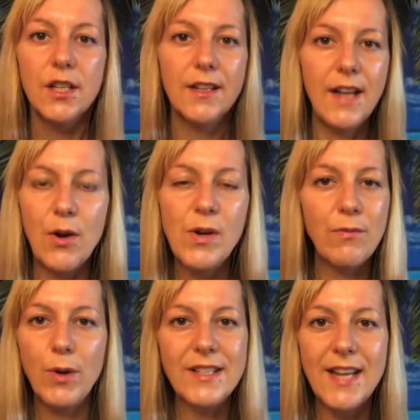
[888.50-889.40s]
I don't
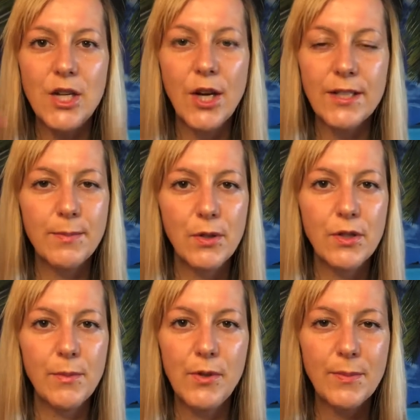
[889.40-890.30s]
even want to say just
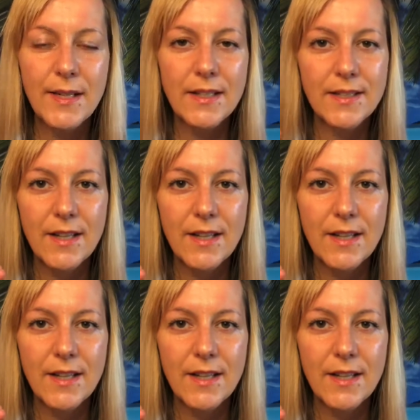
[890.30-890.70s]
spiritual abuse, because